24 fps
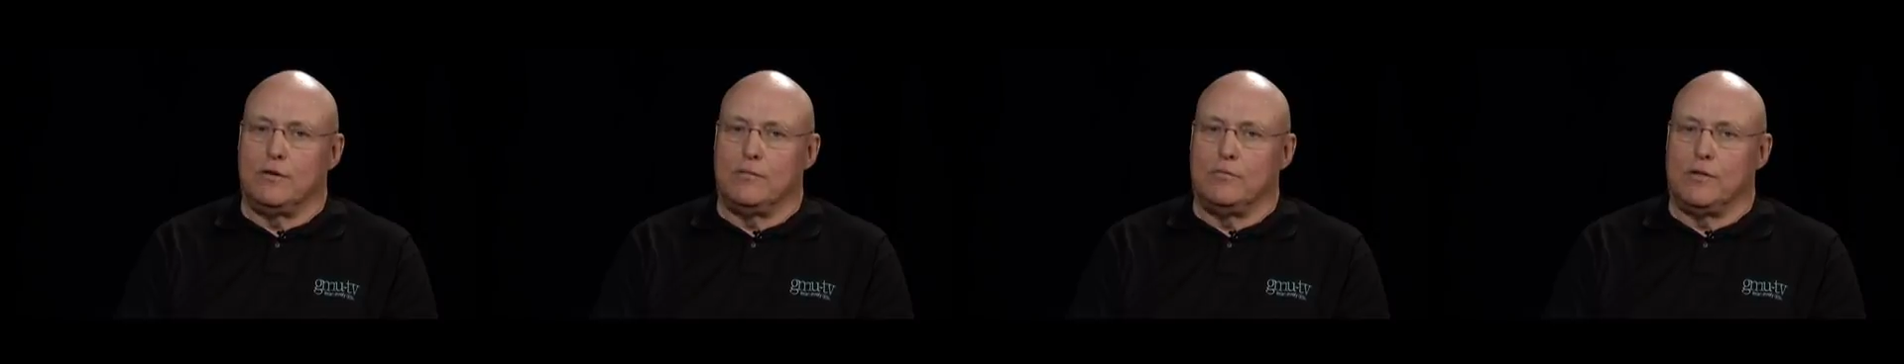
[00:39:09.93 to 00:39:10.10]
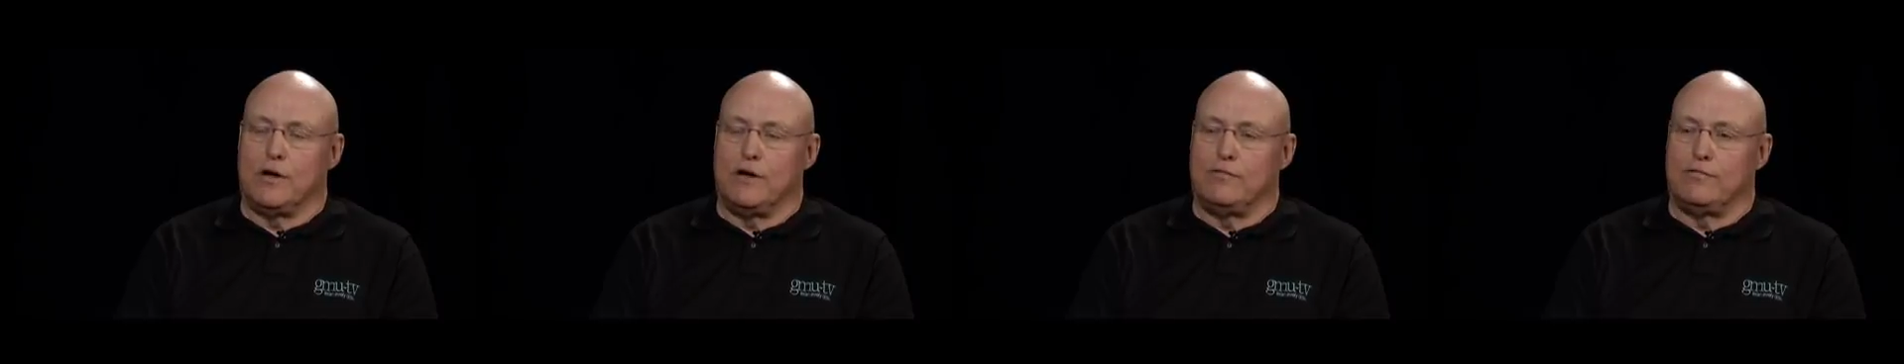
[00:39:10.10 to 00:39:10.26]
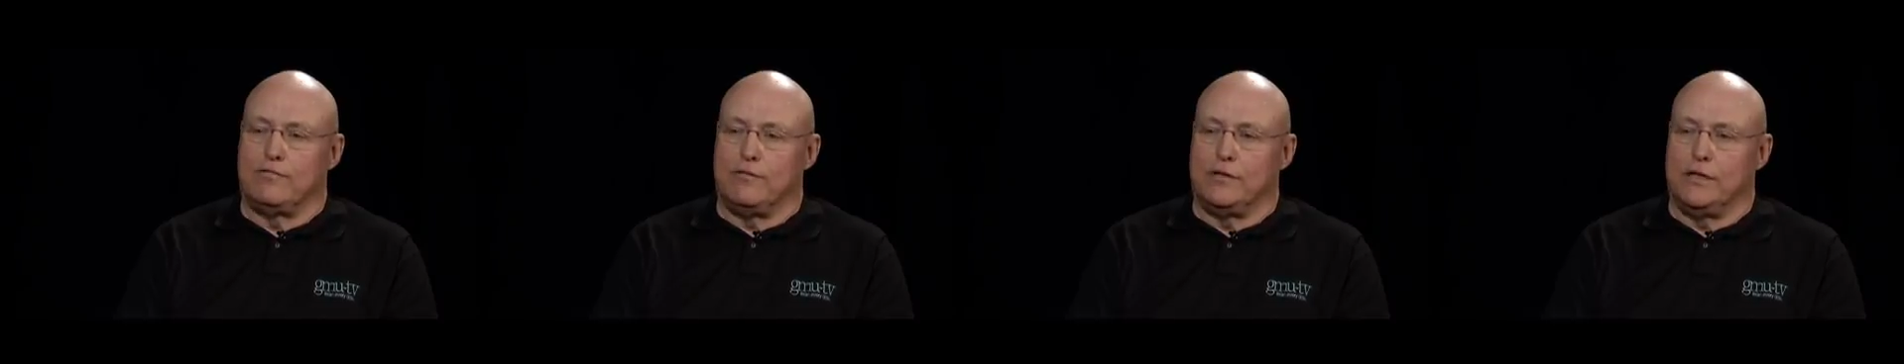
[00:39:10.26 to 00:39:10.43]

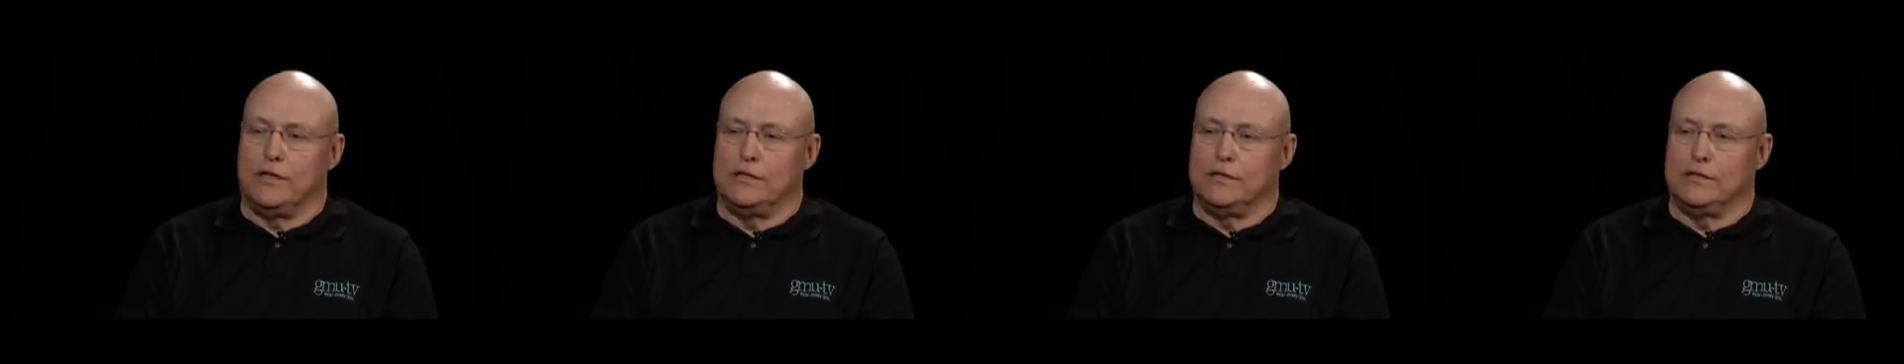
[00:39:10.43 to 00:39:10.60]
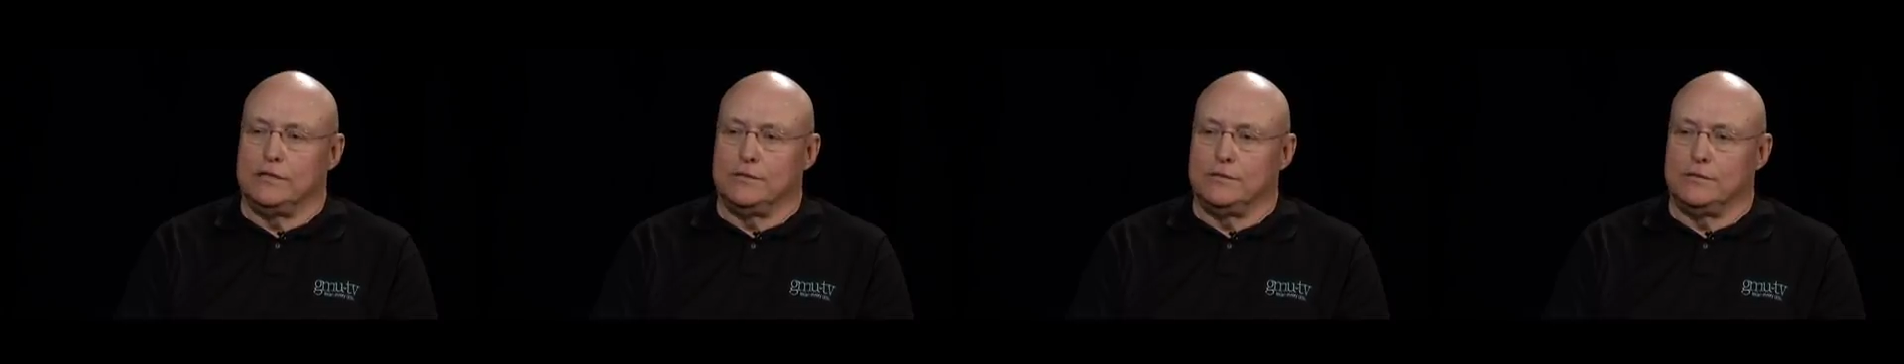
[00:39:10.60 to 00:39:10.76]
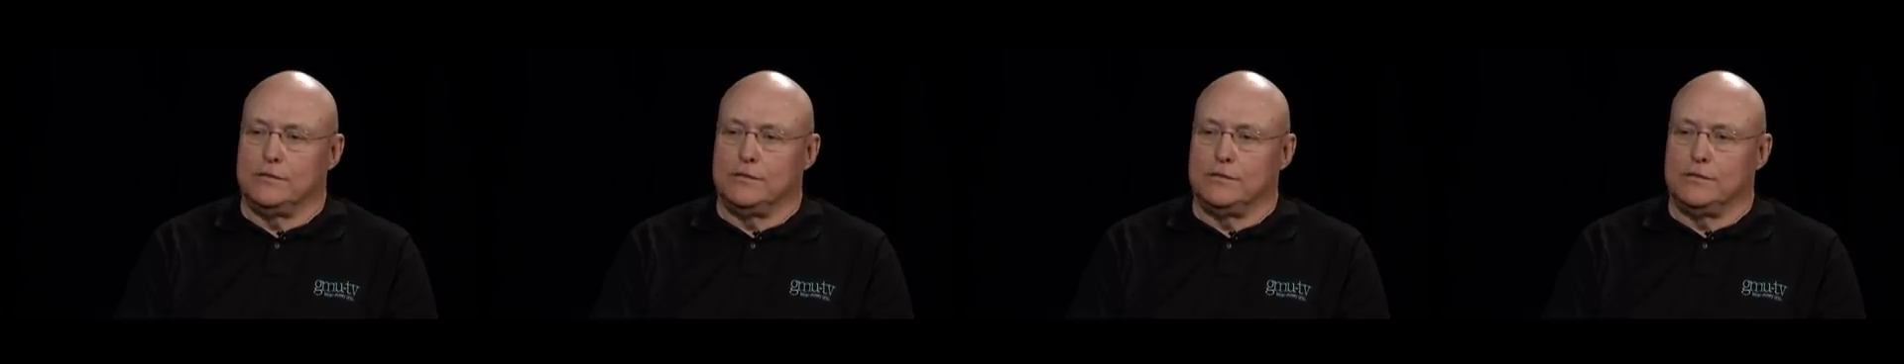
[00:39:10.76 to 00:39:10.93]
my friends
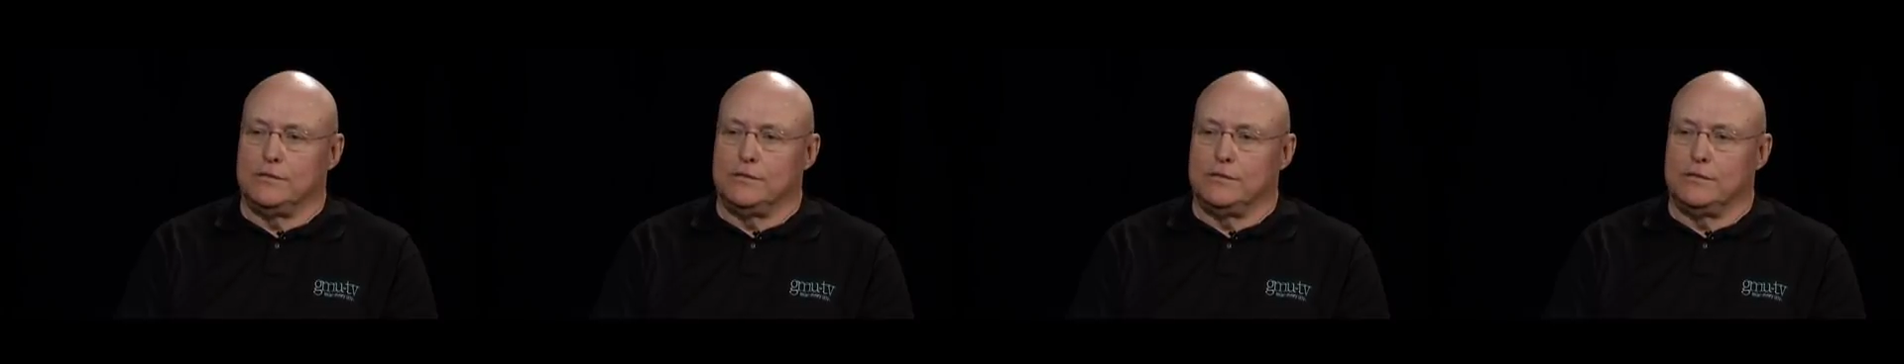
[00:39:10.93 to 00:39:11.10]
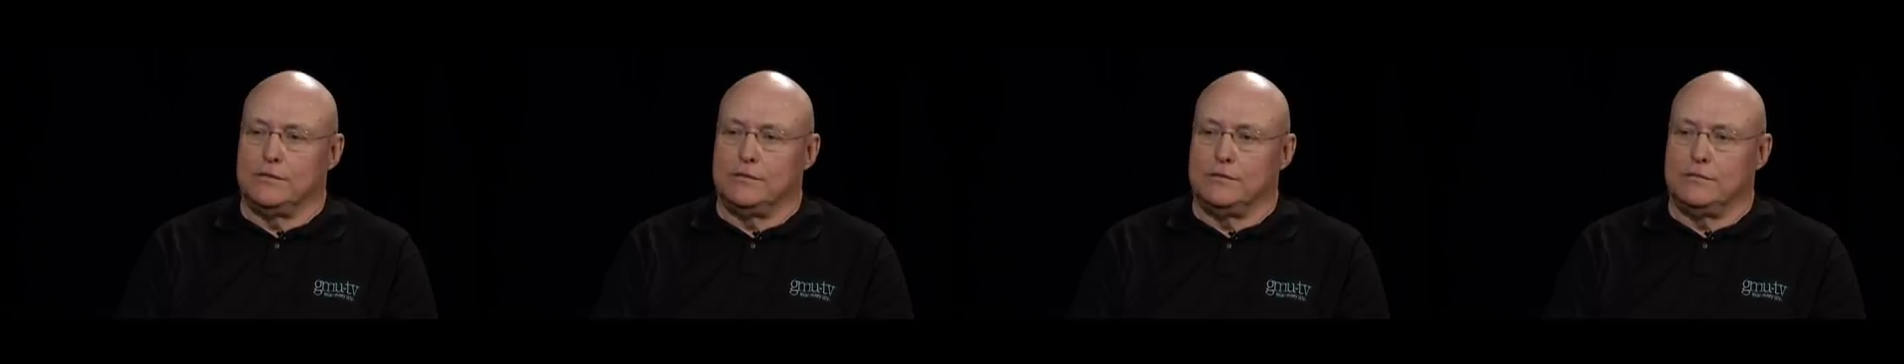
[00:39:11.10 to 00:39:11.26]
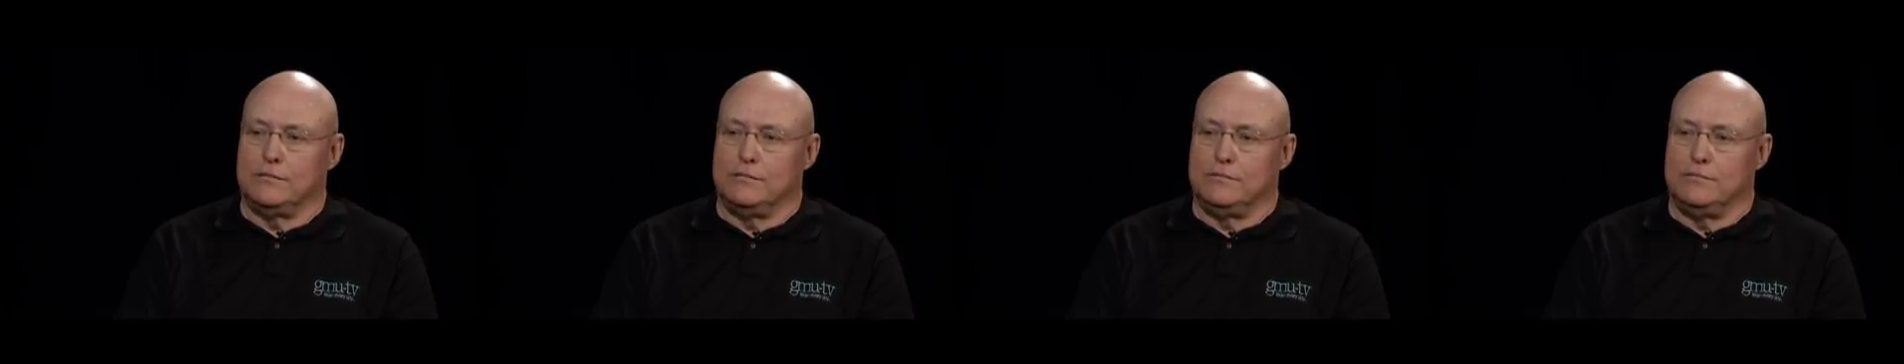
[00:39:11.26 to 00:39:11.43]
was a